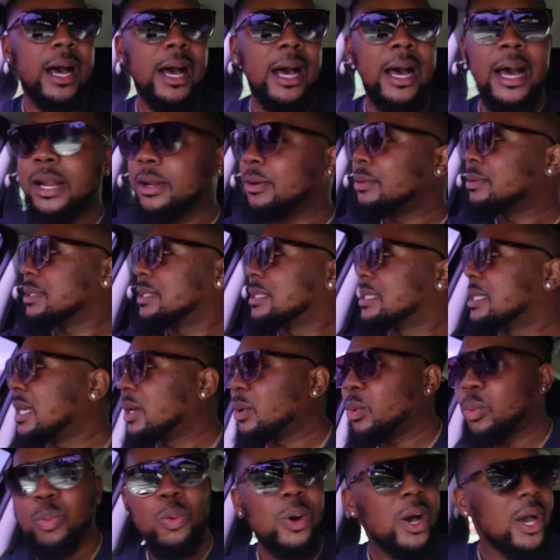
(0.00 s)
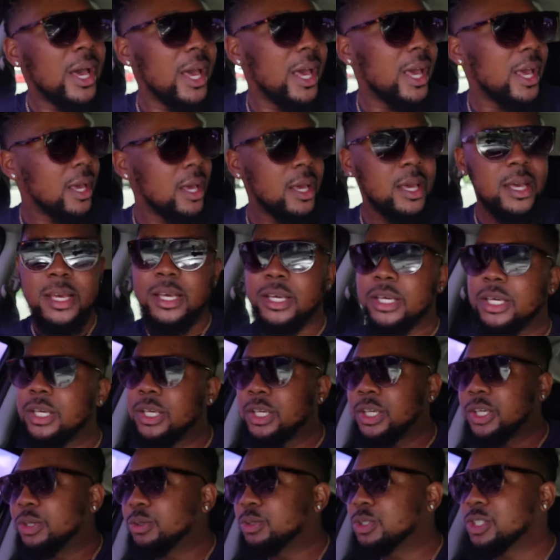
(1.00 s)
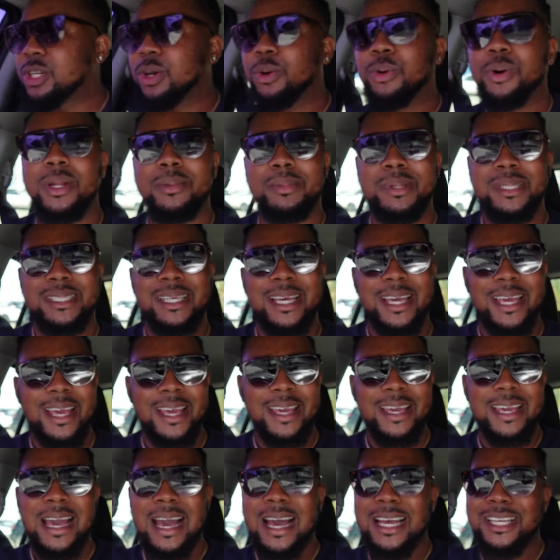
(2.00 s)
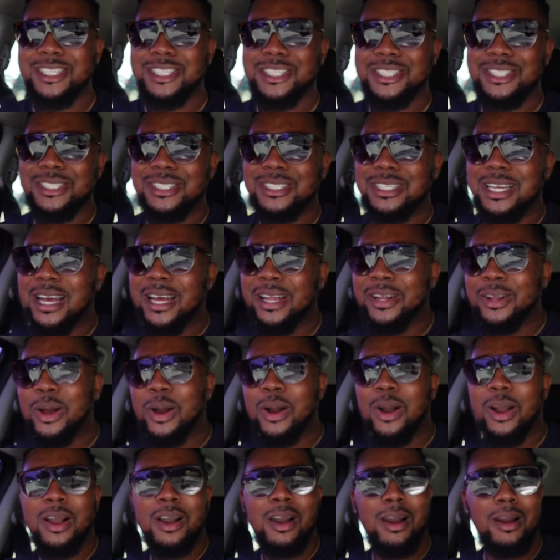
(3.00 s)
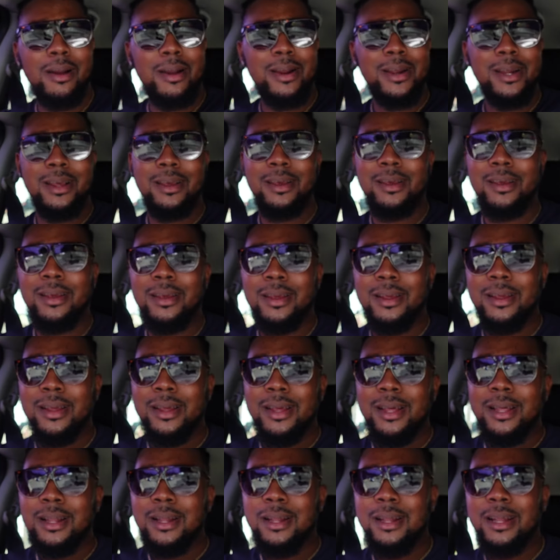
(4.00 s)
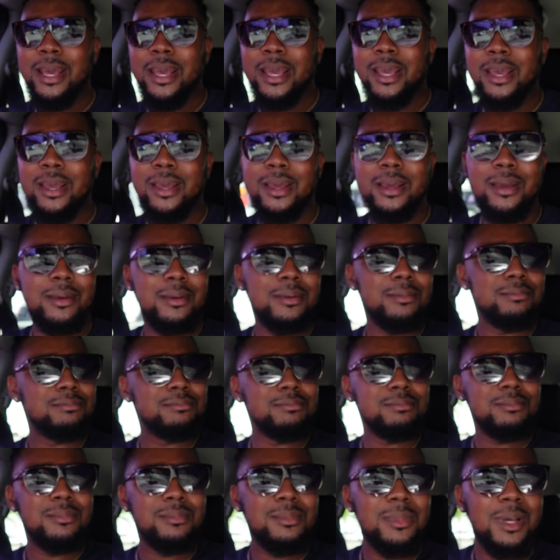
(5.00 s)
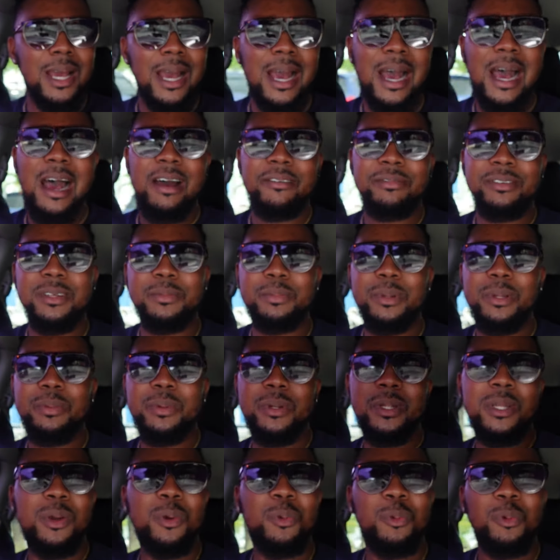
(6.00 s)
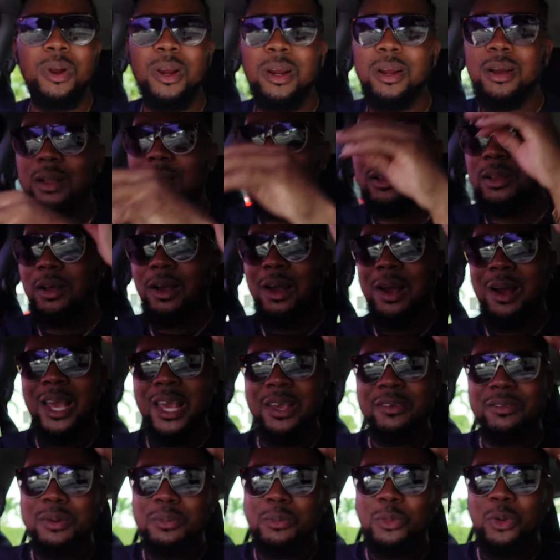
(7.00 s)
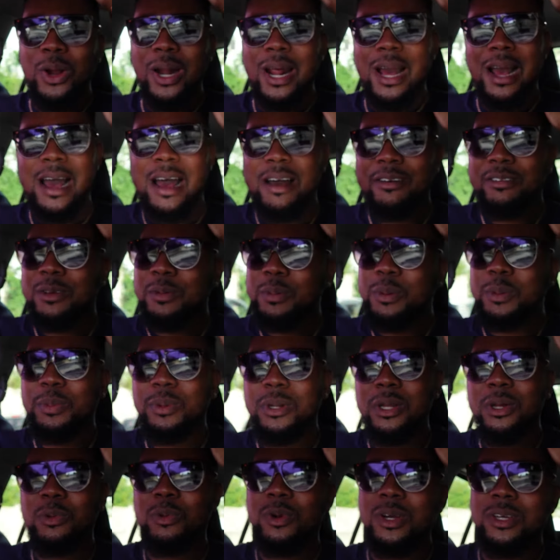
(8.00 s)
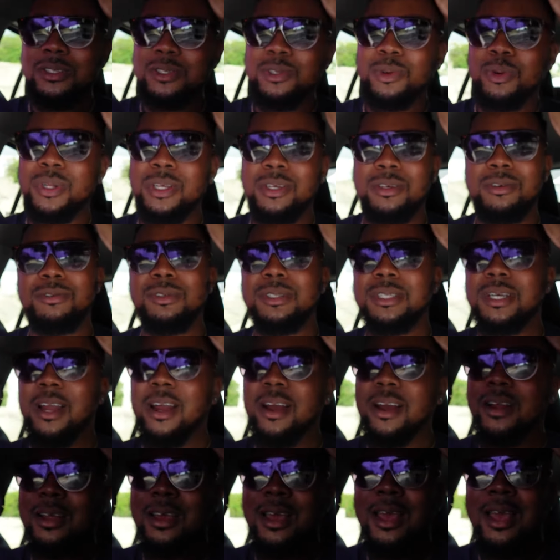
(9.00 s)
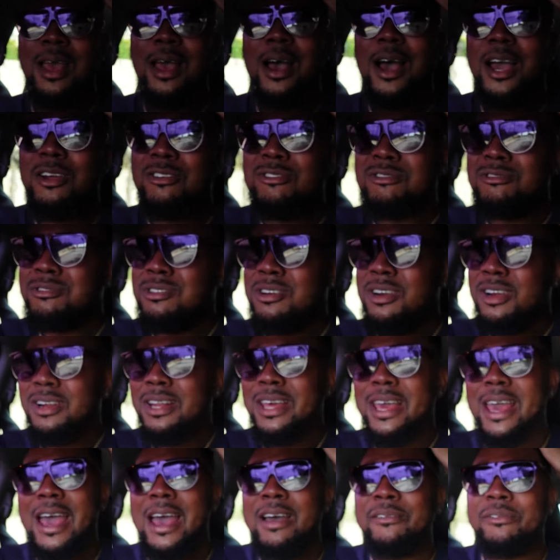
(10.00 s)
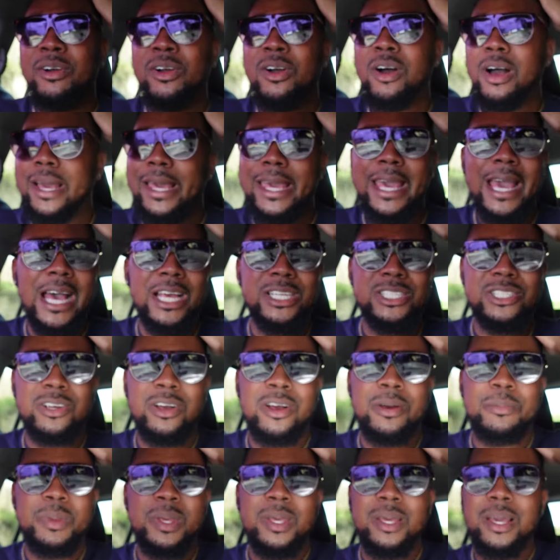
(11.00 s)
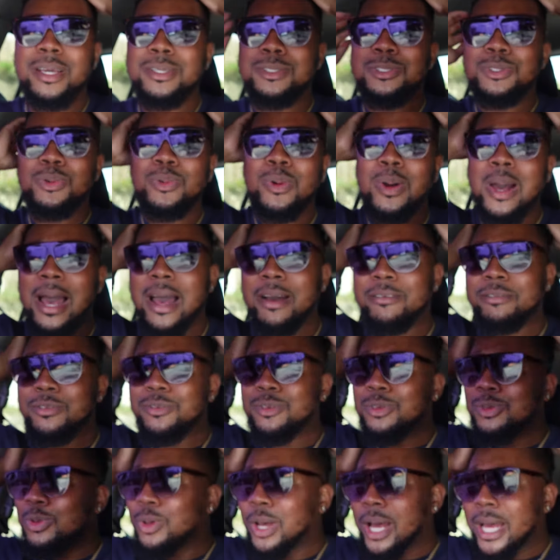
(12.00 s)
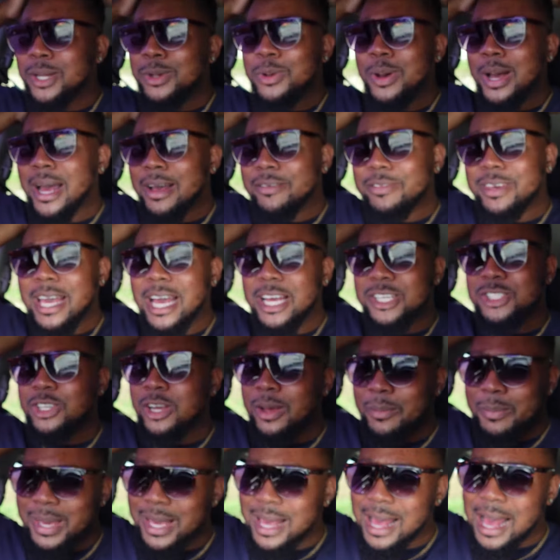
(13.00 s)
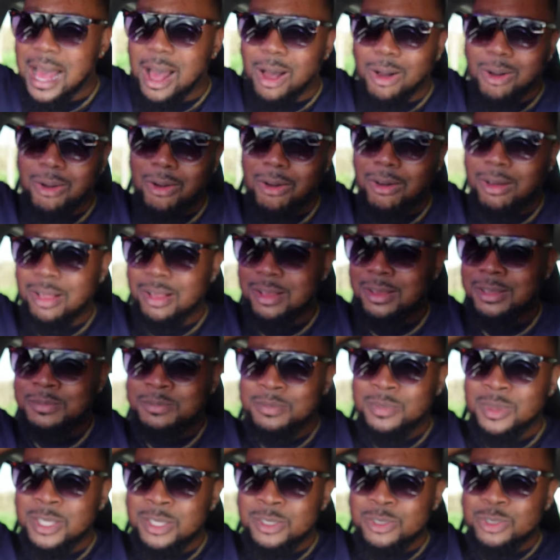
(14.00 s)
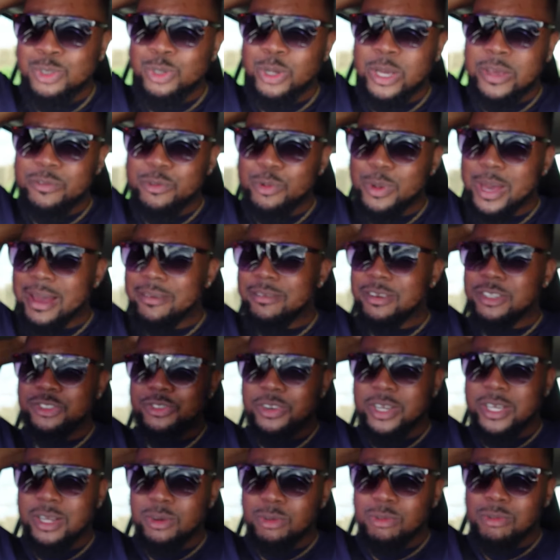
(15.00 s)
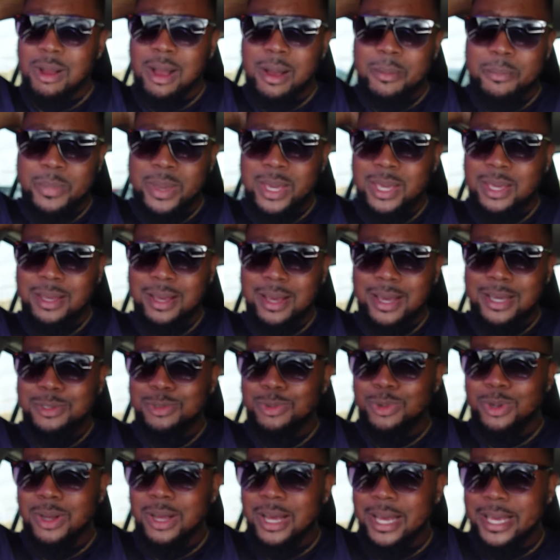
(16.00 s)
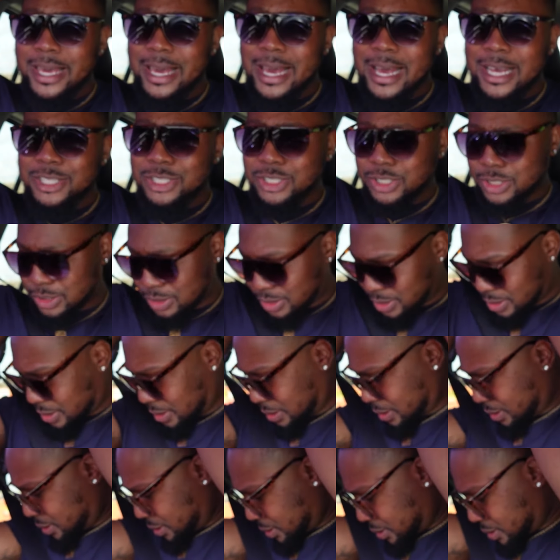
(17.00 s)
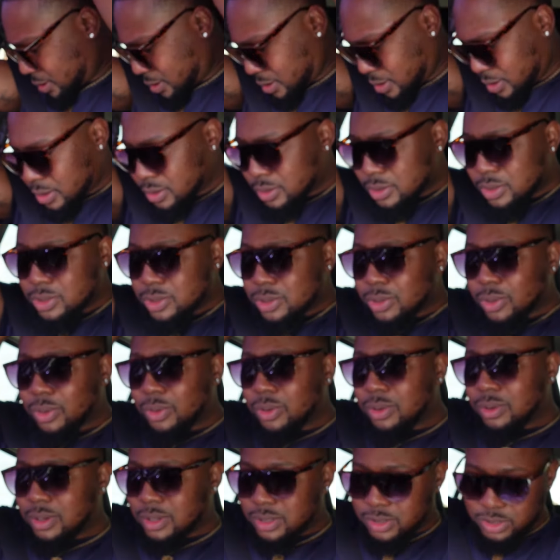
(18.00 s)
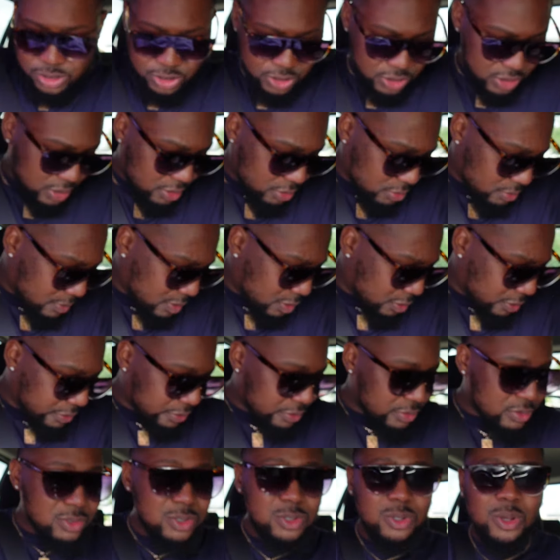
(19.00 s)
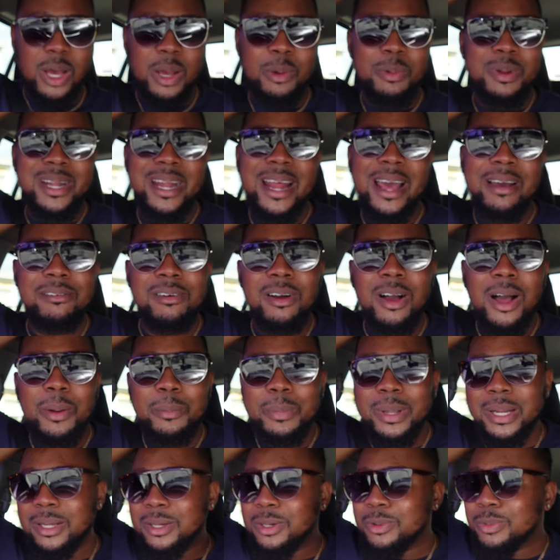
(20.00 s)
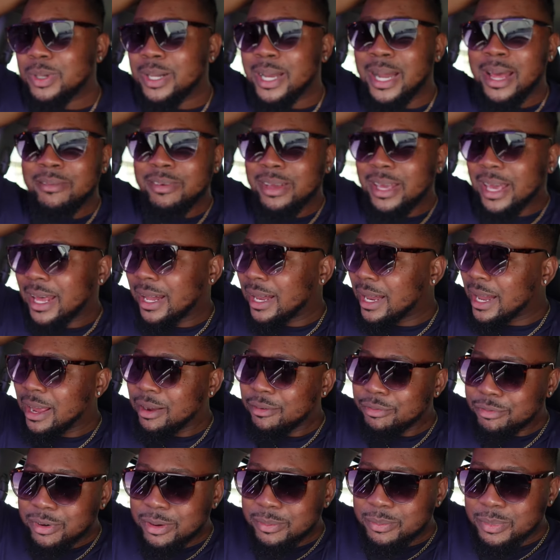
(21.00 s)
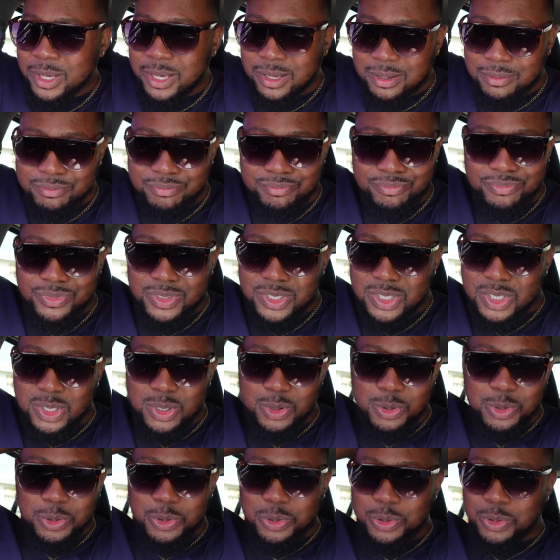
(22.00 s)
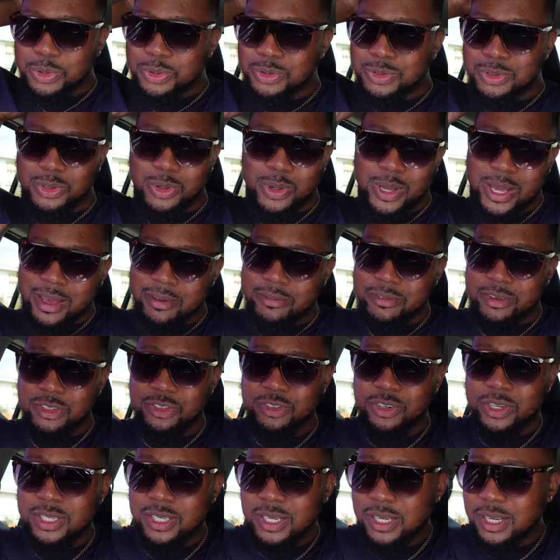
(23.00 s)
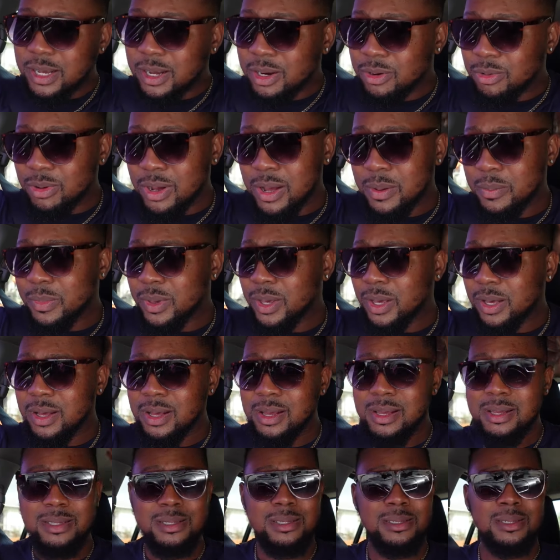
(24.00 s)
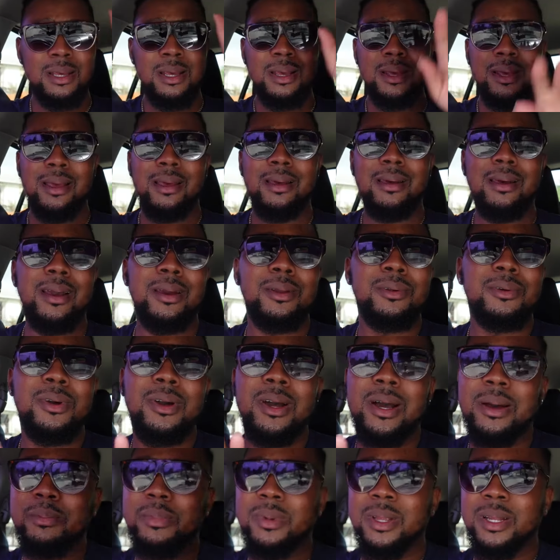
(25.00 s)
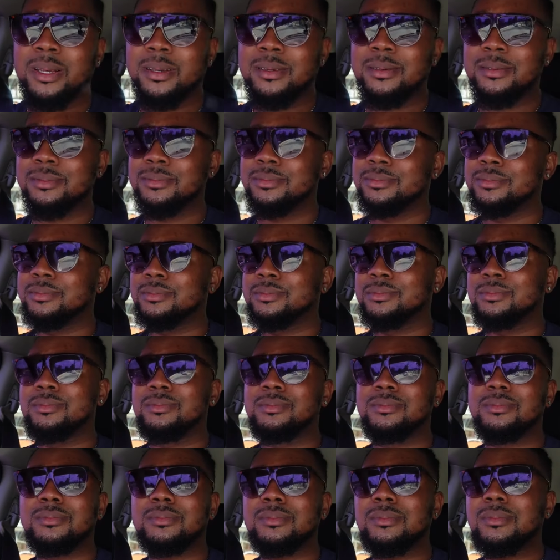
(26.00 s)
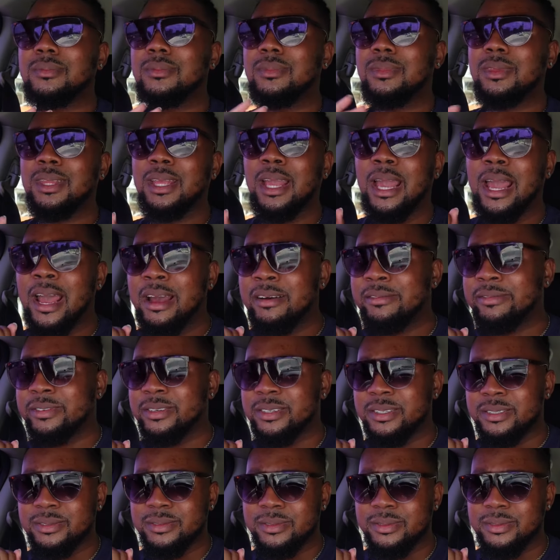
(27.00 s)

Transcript: I don't see why you should only be taking cash and not card. Like, half the people in the world, or even more than half the people in the world, only use card. I really ever got cash on me. I don't have cash on me at all. So if you ever try to rob me, I don't got cash. So I would never got money. You would never get nothing from me. So don't ever try to kind of rob me, cause I don't got money. Ever.